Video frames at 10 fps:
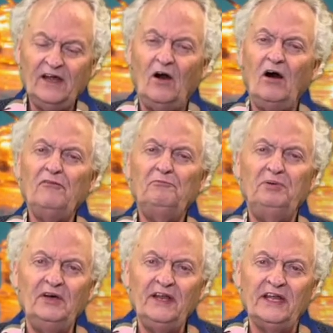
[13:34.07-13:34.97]

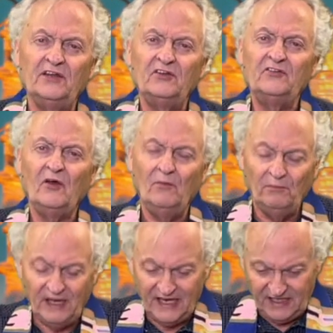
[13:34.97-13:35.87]
off-putting to so
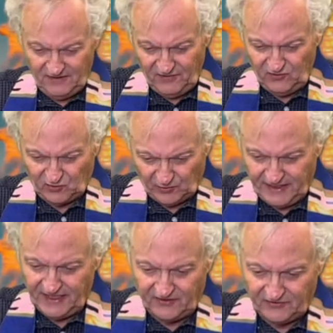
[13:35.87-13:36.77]
many of his
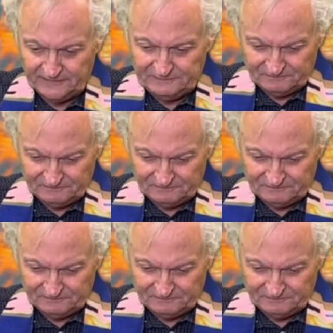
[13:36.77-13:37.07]
critics.